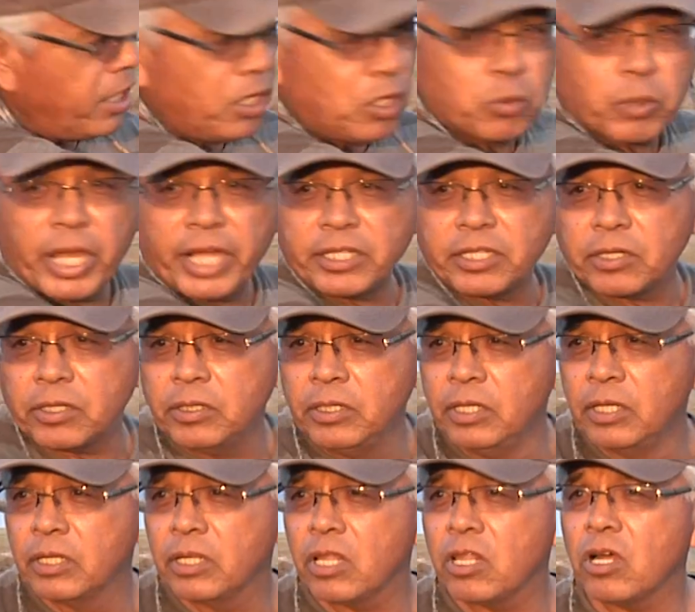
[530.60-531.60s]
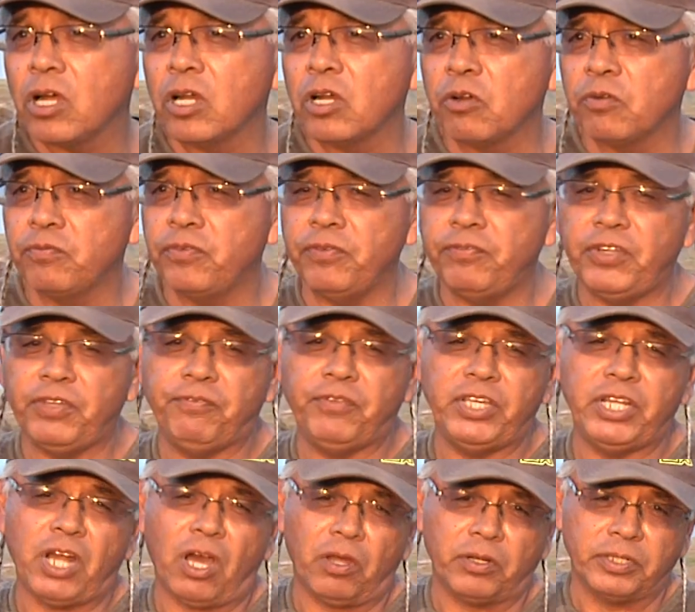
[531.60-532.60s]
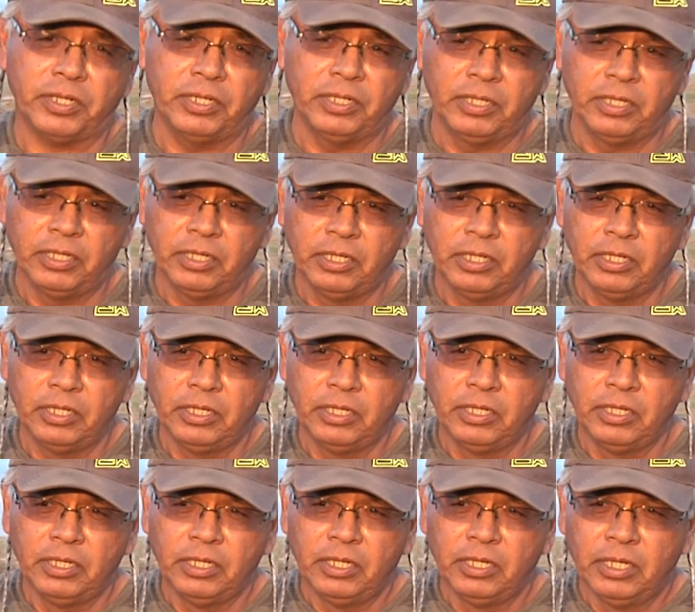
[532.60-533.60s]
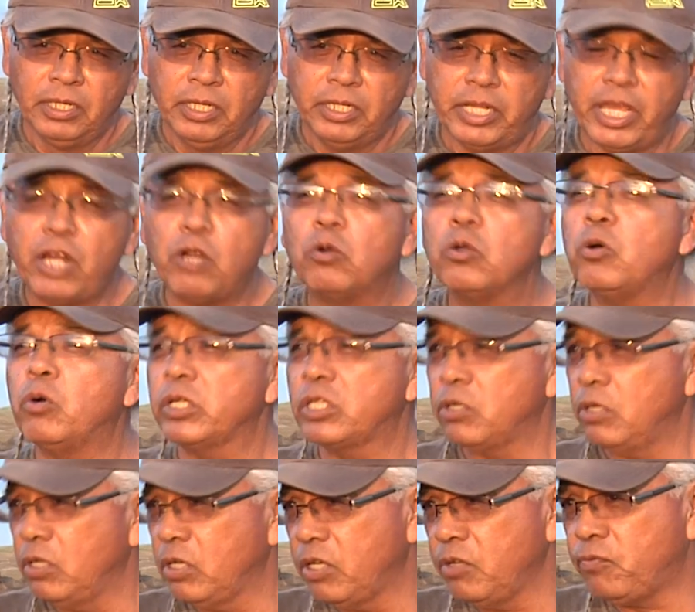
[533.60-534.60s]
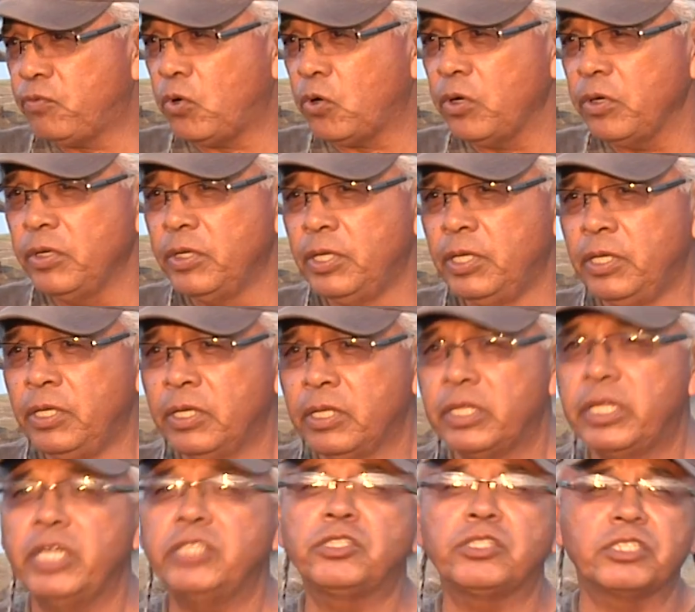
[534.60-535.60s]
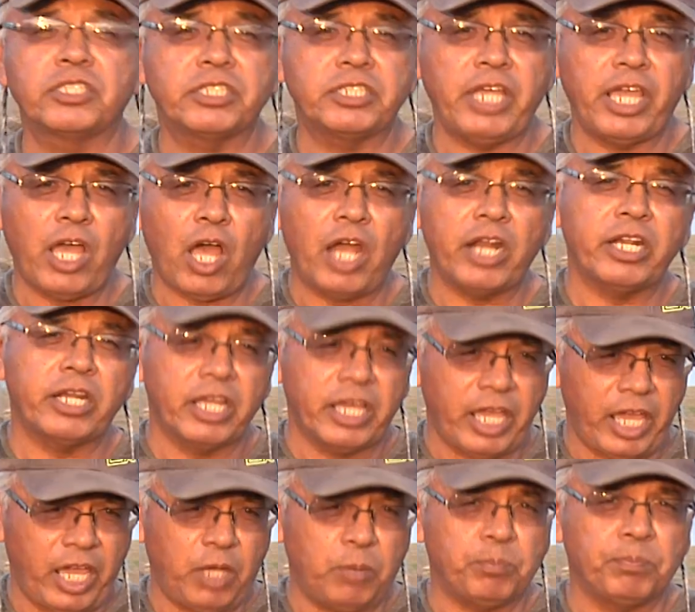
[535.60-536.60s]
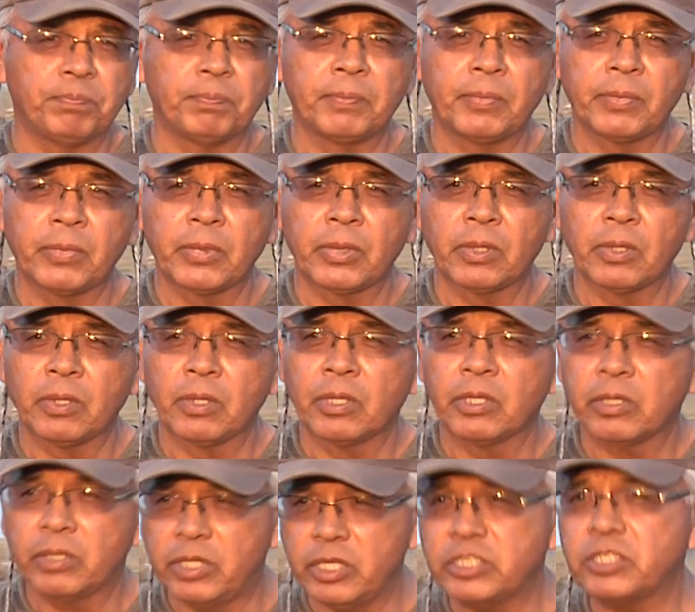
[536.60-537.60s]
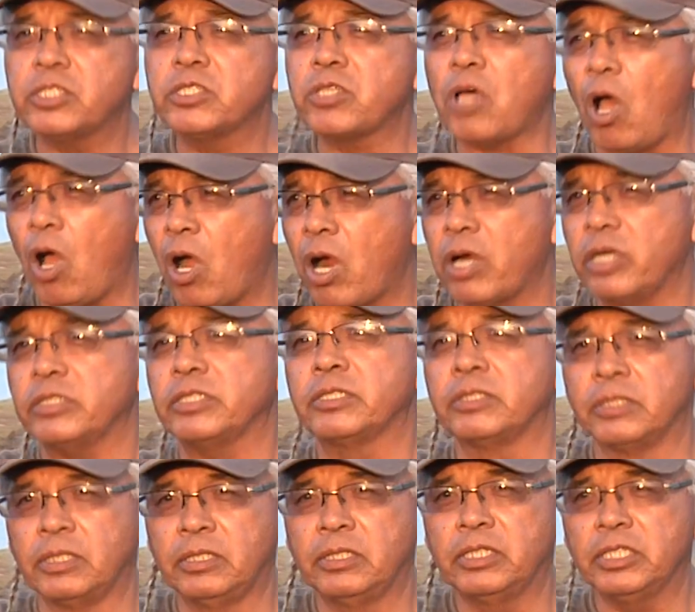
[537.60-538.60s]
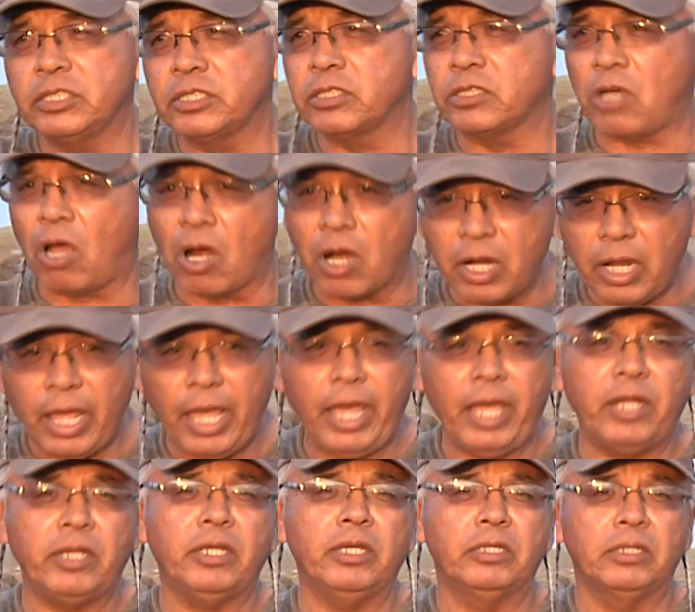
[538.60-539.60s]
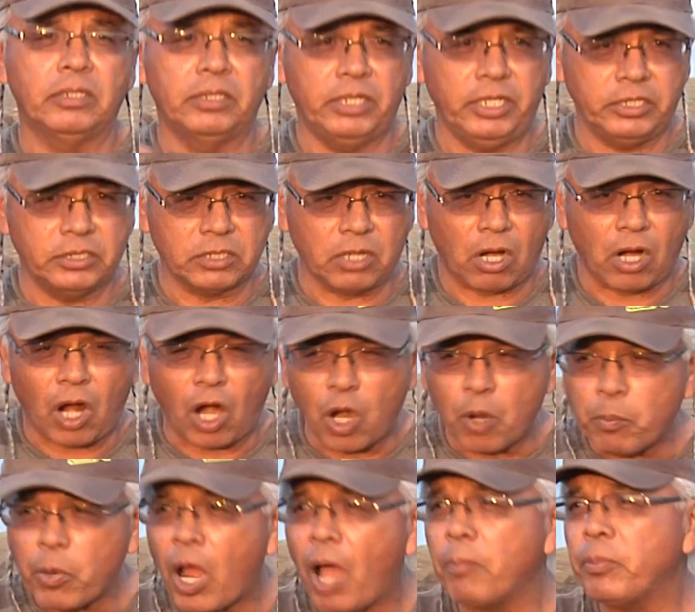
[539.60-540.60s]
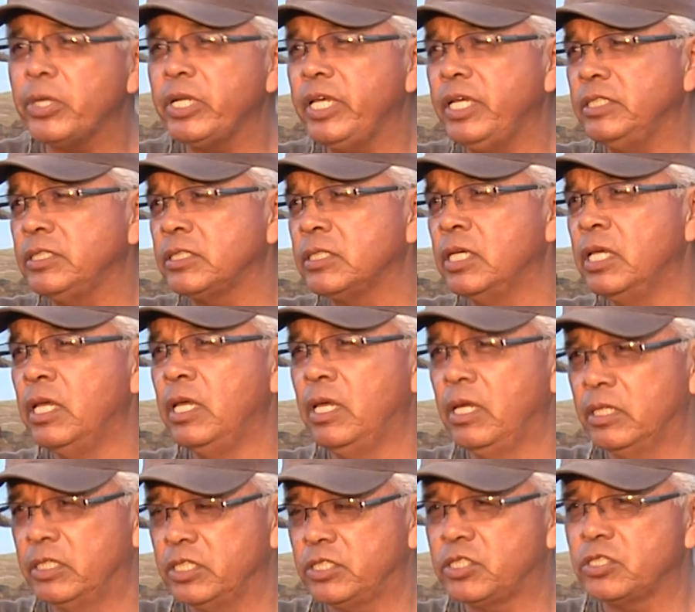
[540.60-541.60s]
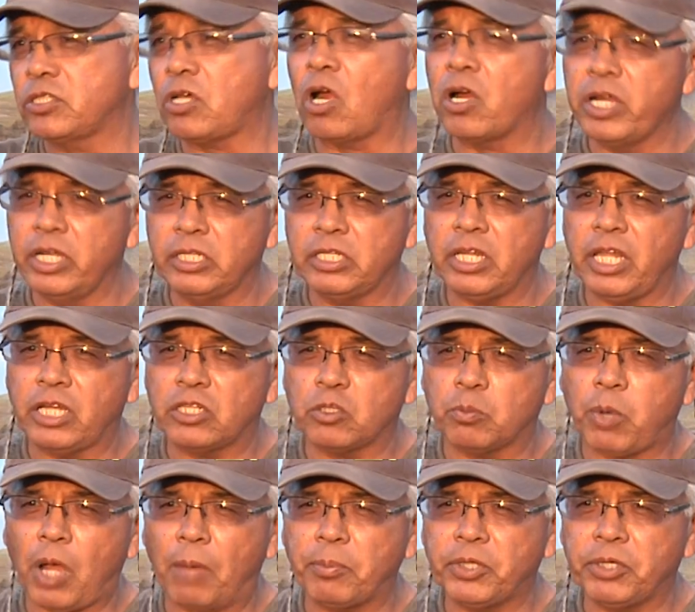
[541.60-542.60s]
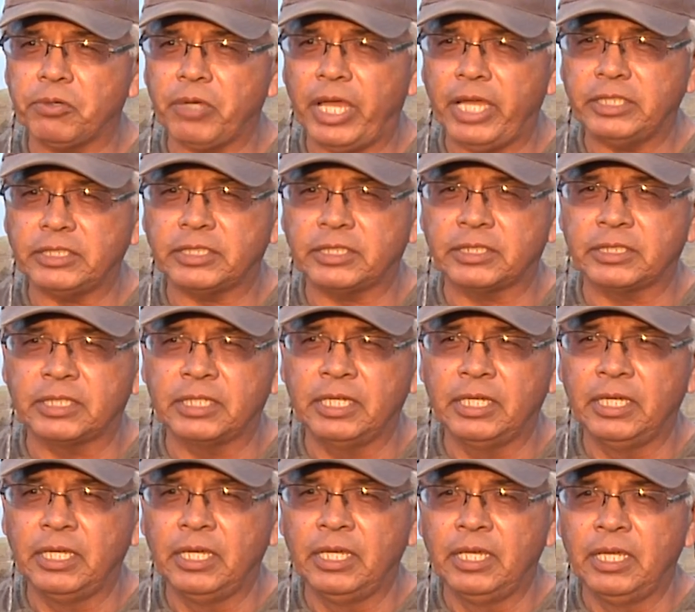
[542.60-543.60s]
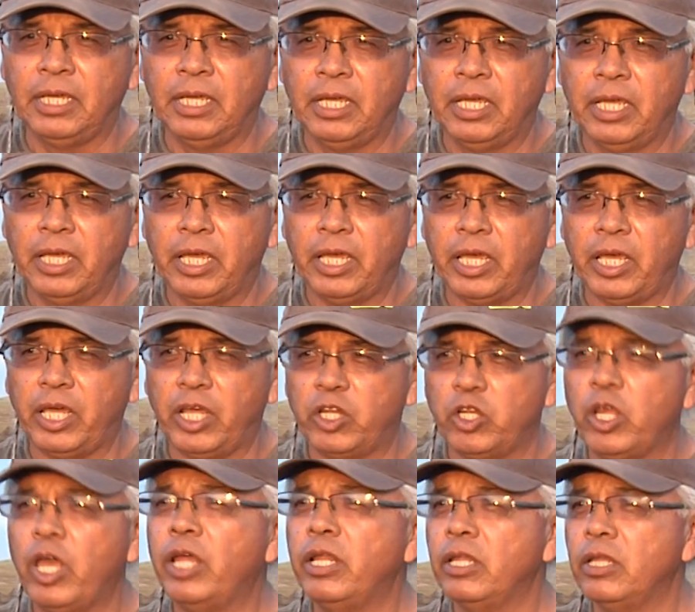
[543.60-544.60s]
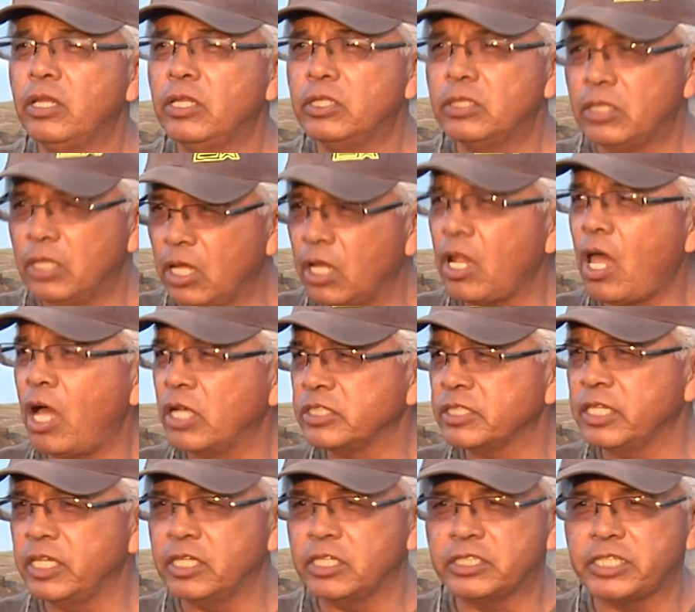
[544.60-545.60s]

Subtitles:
hill right there. Another 150 feet up. They don't know what they're looking for. They should stay out of the game. This is ours. This is our land. These are our properties. This is our intellectual property rights. And the laws need to